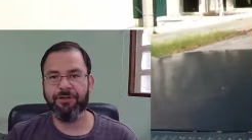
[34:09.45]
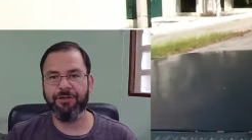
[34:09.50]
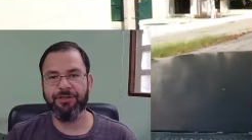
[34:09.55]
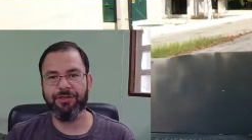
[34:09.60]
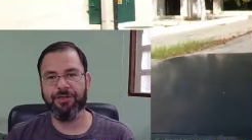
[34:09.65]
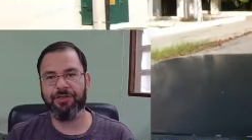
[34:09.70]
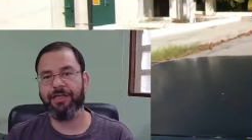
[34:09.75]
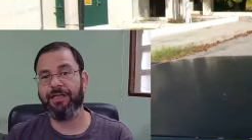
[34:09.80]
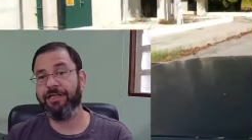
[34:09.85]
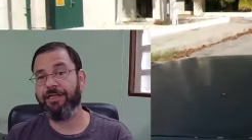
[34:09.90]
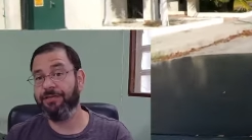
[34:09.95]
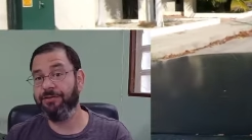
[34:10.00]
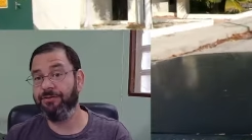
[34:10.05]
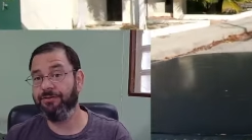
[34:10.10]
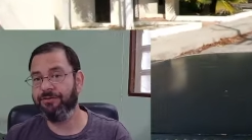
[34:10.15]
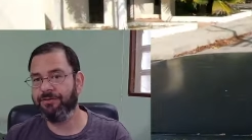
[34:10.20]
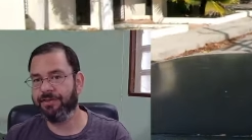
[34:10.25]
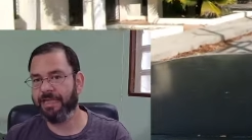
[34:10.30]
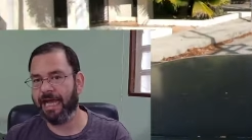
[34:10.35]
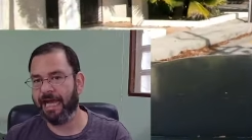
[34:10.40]
you're going to
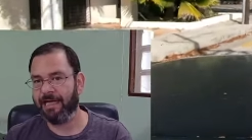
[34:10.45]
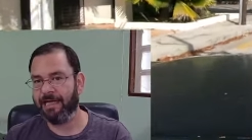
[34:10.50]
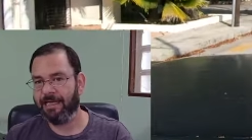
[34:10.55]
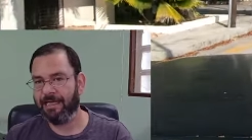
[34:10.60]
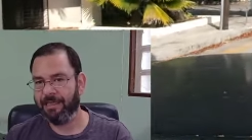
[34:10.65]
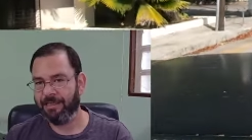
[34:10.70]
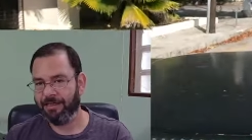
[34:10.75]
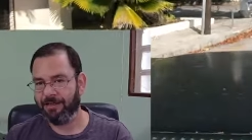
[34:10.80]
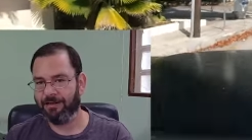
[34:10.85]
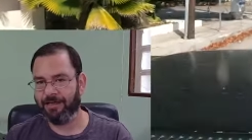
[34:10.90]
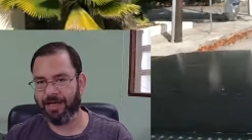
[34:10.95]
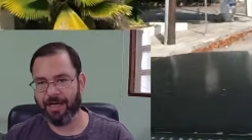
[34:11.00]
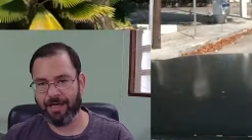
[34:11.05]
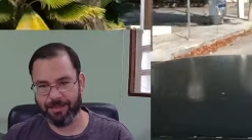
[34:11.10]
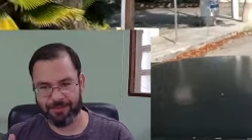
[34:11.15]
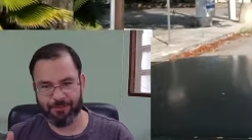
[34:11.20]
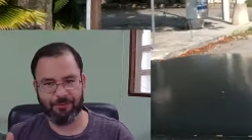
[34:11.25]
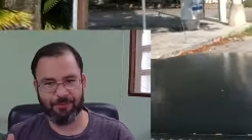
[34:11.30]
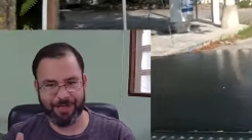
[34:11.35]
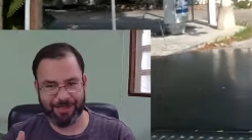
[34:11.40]
use that or
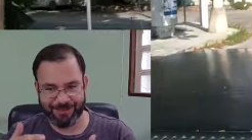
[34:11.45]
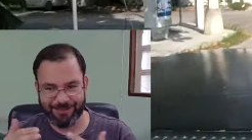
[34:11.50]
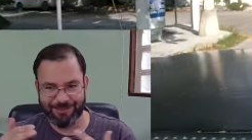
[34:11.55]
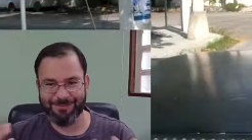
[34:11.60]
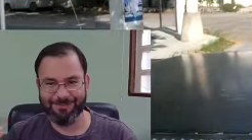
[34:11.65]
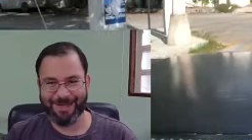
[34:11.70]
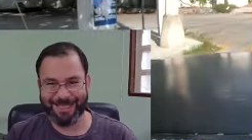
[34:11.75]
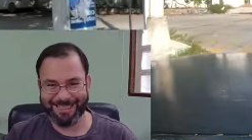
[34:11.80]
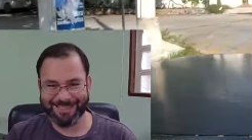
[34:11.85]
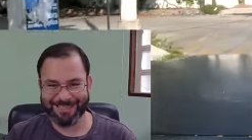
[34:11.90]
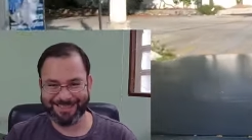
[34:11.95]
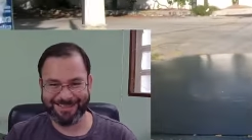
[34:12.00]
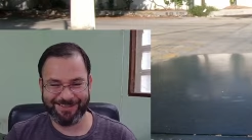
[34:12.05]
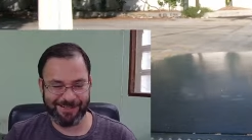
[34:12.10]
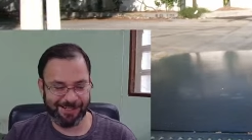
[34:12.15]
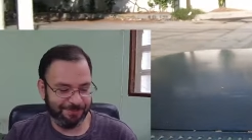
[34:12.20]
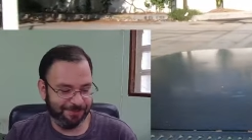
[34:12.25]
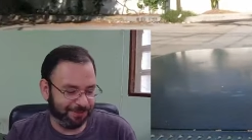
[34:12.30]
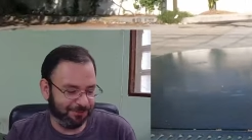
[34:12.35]
on a regular basis, right?